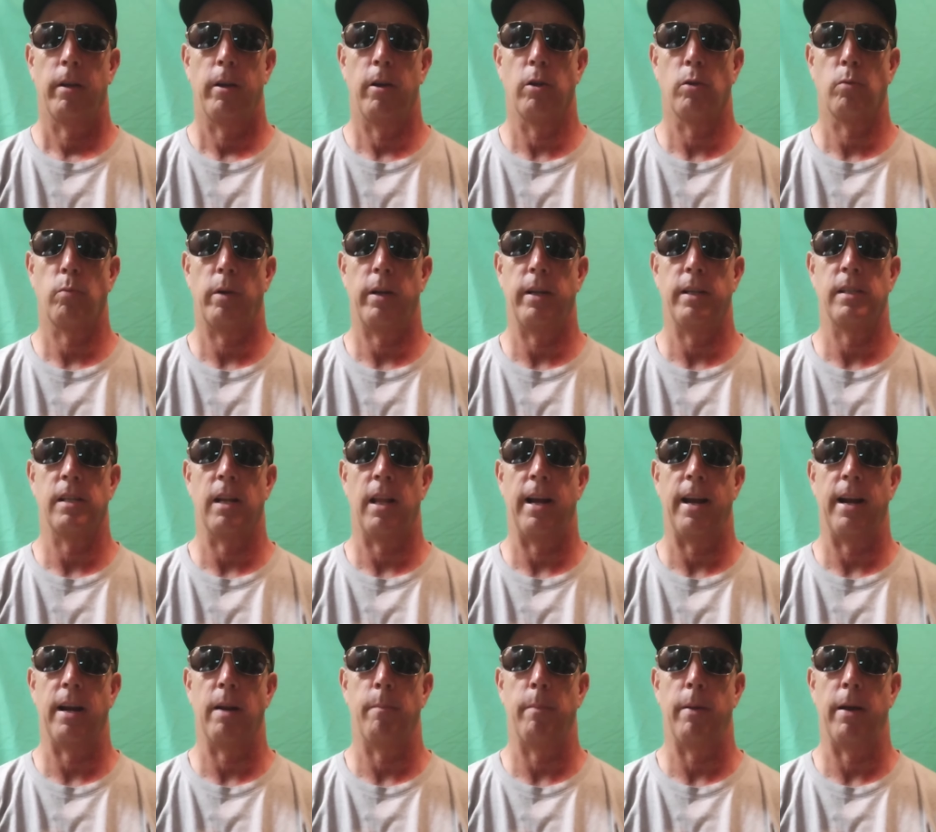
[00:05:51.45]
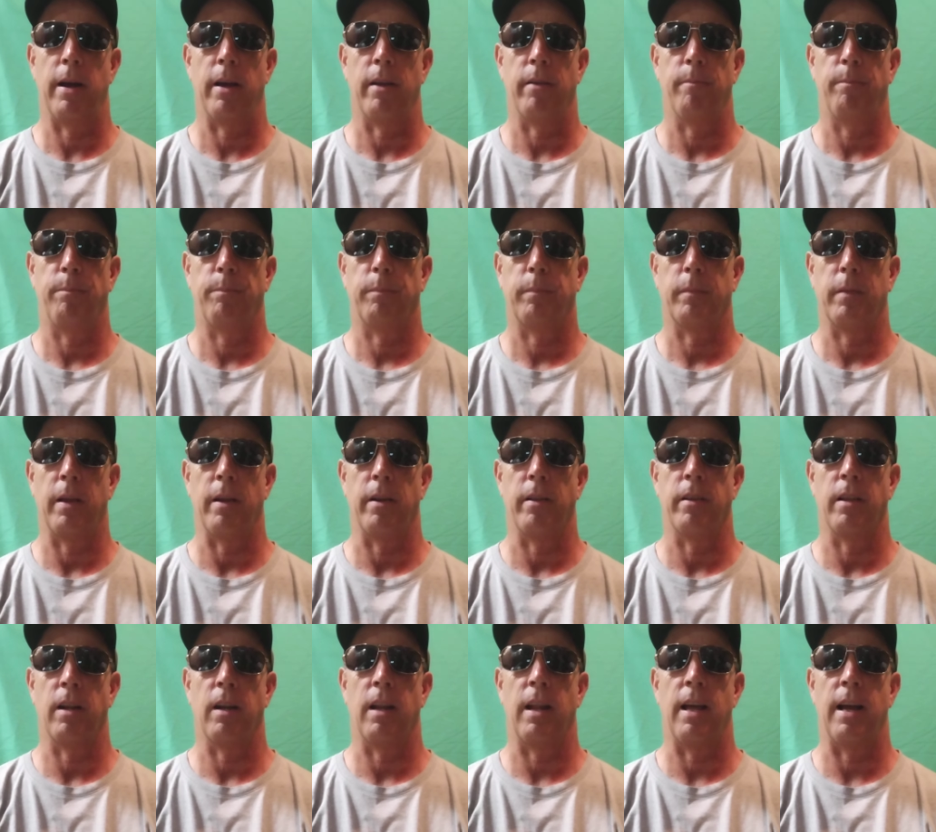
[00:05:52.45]
Here's what he's lied about.
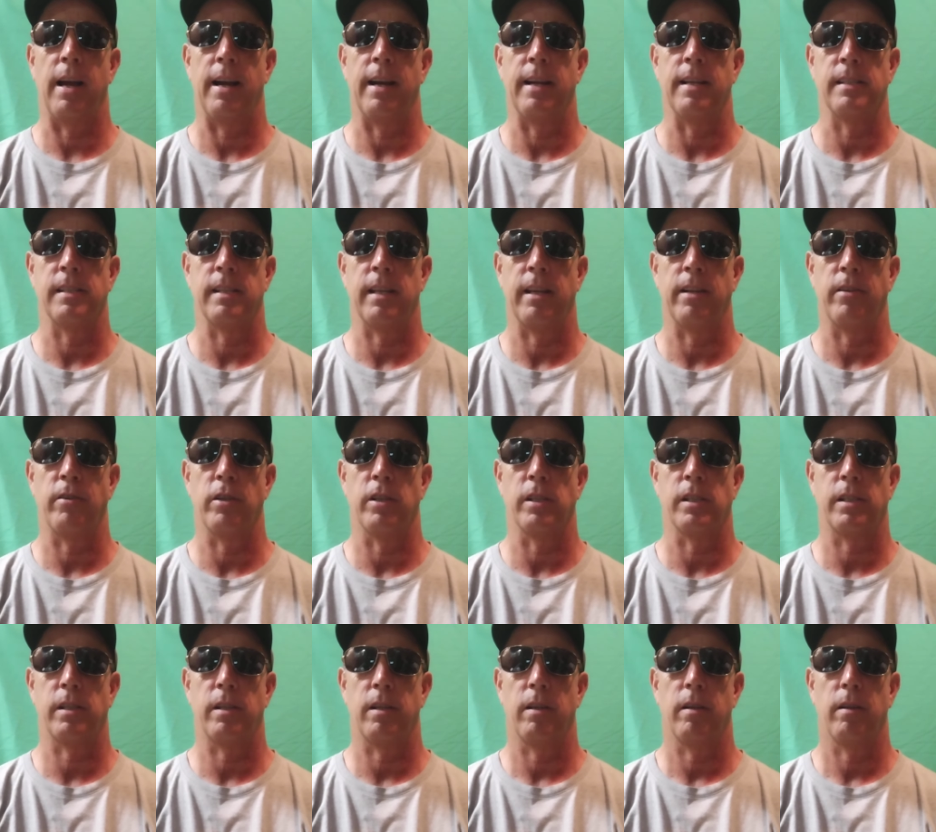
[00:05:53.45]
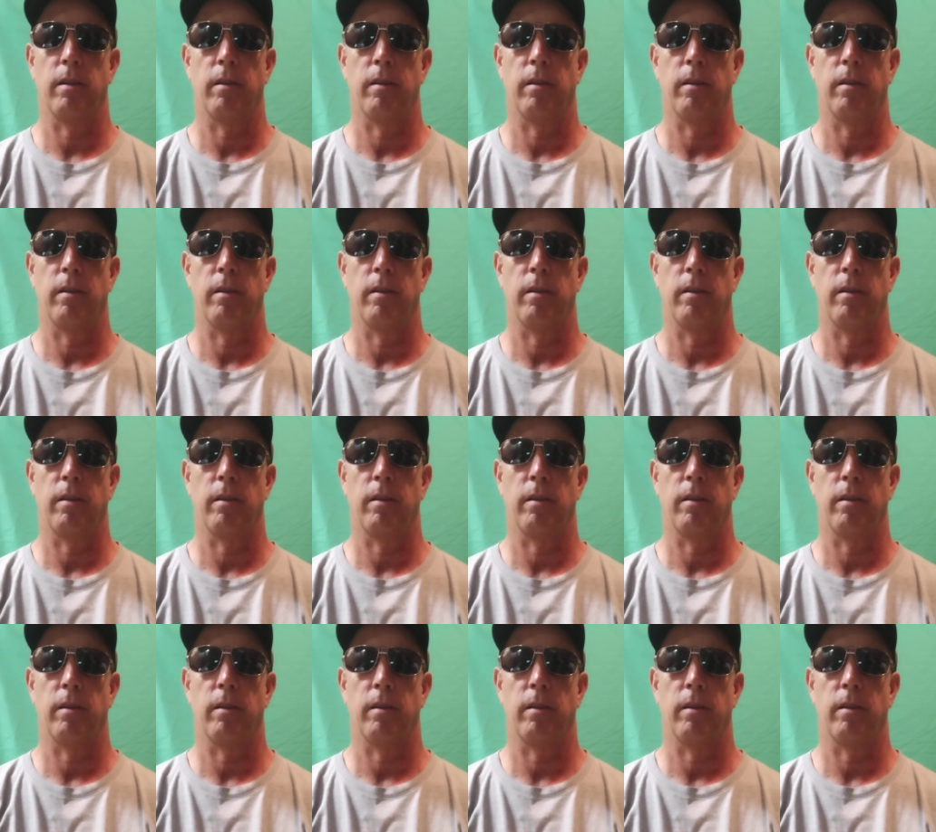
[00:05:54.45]
That the lies that just